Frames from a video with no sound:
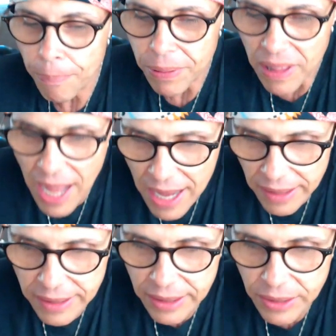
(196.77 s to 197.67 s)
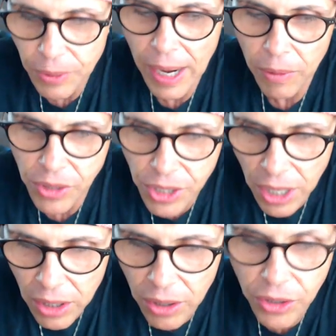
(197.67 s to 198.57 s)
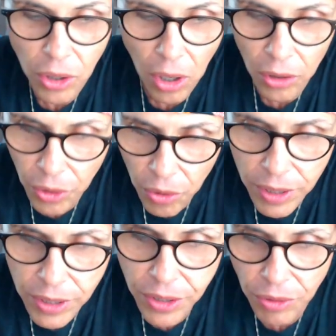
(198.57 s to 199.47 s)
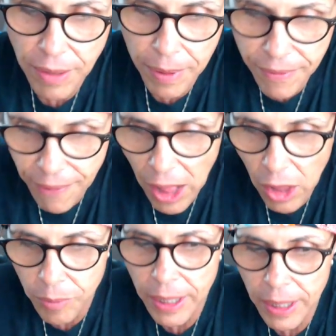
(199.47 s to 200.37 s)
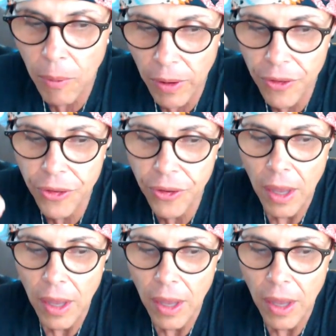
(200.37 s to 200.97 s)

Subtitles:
plus, when I was younger, you all know this, those have been following me, I was